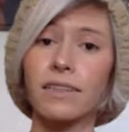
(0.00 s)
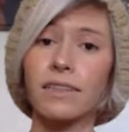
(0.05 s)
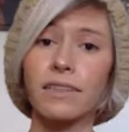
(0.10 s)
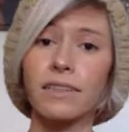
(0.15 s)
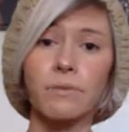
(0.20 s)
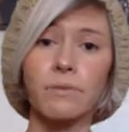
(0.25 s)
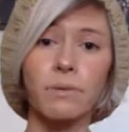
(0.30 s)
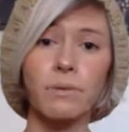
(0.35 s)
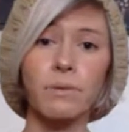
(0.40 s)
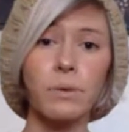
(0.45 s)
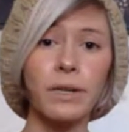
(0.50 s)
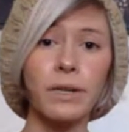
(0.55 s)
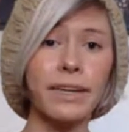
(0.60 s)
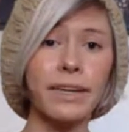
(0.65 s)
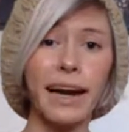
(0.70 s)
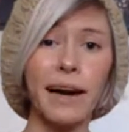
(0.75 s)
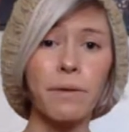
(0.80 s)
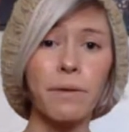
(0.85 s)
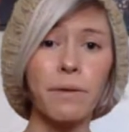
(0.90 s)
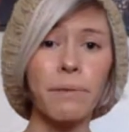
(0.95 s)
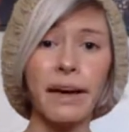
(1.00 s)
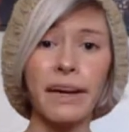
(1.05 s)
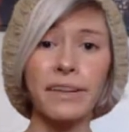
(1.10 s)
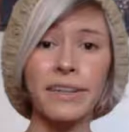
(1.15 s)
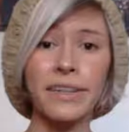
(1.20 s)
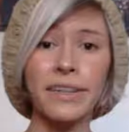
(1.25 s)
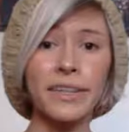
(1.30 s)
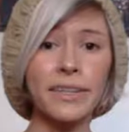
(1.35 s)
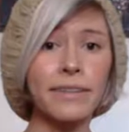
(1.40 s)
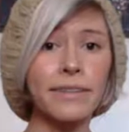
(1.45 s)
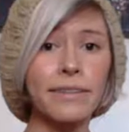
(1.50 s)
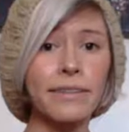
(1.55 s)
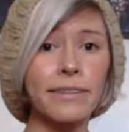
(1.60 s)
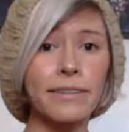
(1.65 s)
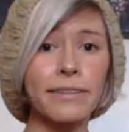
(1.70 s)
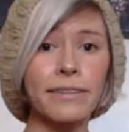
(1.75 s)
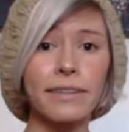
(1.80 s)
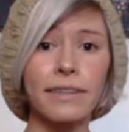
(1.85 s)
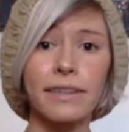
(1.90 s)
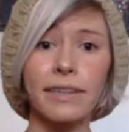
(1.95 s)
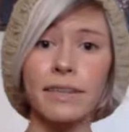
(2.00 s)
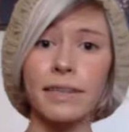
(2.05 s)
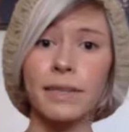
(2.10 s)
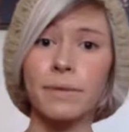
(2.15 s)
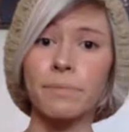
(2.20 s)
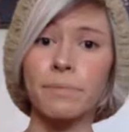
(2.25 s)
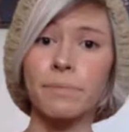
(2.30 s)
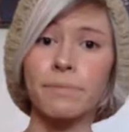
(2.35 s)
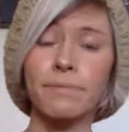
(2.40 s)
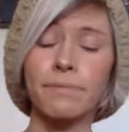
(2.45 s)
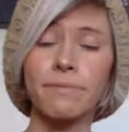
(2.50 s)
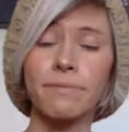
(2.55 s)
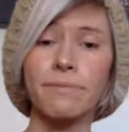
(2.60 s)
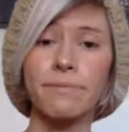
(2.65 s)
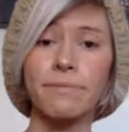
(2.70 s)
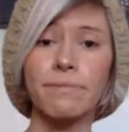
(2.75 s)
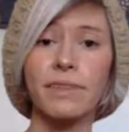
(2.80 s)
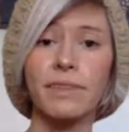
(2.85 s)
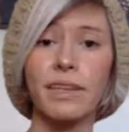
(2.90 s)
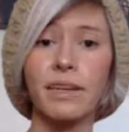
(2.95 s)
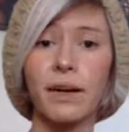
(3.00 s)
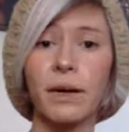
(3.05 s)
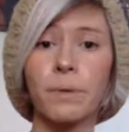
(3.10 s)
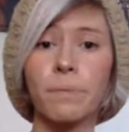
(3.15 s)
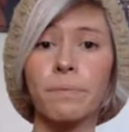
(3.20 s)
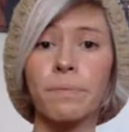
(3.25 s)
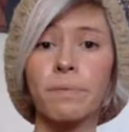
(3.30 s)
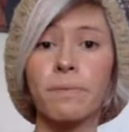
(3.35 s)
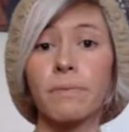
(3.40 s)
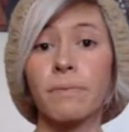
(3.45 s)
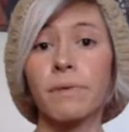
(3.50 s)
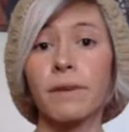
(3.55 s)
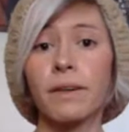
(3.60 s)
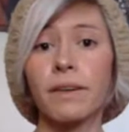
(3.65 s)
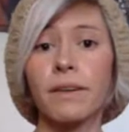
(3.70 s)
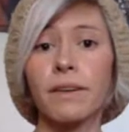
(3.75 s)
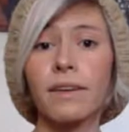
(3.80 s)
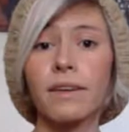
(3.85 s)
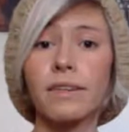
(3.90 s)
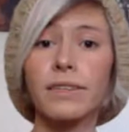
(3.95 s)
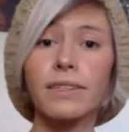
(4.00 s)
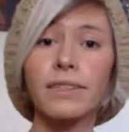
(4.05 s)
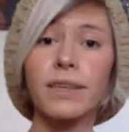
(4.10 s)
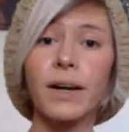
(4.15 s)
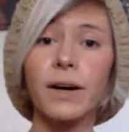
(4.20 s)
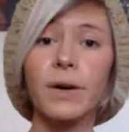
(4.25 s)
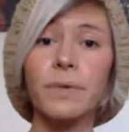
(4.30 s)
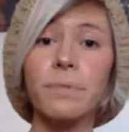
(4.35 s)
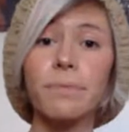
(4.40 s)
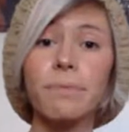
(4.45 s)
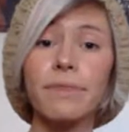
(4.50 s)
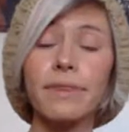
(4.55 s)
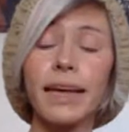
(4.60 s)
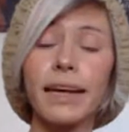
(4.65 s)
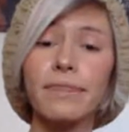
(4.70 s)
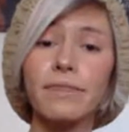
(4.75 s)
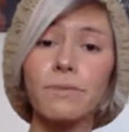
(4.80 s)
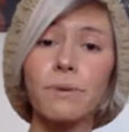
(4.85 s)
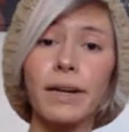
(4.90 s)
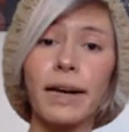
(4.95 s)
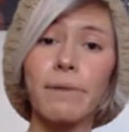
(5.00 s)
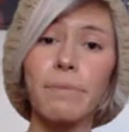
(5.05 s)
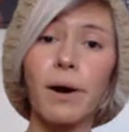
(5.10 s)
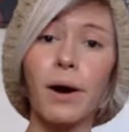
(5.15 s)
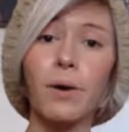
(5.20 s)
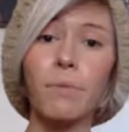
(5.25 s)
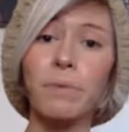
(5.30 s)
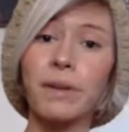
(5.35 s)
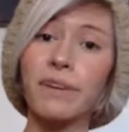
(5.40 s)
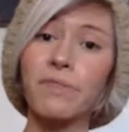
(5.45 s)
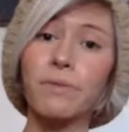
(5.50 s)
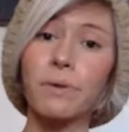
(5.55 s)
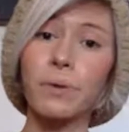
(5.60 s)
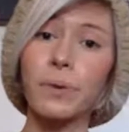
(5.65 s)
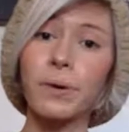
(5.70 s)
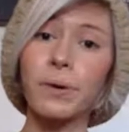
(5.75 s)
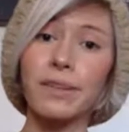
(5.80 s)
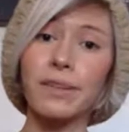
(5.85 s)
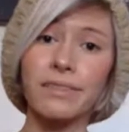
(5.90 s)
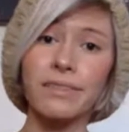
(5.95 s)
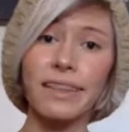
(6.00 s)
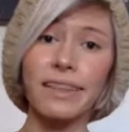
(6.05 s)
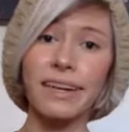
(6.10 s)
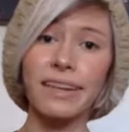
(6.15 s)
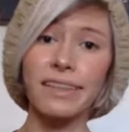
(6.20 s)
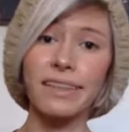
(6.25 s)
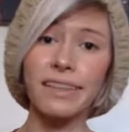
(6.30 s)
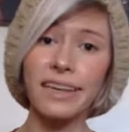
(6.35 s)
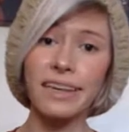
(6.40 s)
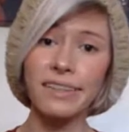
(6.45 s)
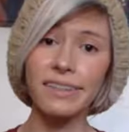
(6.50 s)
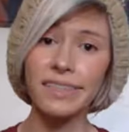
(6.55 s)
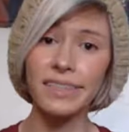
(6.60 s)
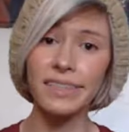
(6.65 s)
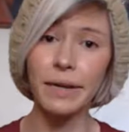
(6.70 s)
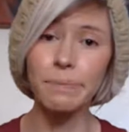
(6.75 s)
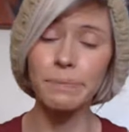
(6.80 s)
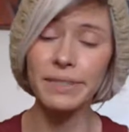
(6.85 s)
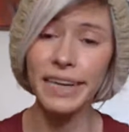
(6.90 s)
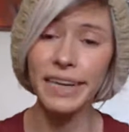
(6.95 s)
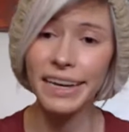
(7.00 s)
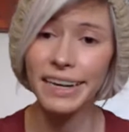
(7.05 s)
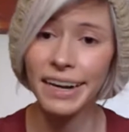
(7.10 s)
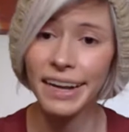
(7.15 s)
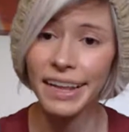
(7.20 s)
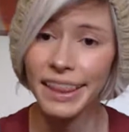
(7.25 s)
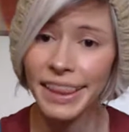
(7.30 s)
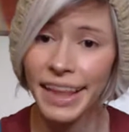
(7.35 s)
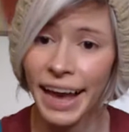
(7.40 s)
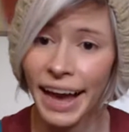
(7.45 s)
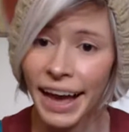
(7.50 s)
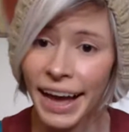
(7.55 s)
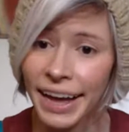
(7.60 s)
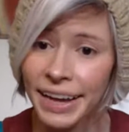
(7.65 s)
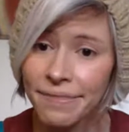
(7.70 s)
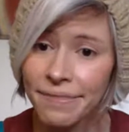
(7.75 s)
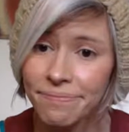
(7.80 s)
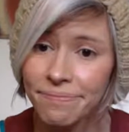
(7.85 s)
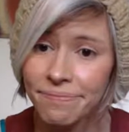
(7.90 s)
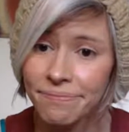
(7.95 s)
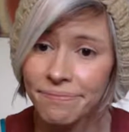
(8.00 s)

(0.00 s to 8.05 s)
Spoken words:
This will work out better, um, you know. So that's what I'm hoping for. So there's an update on that.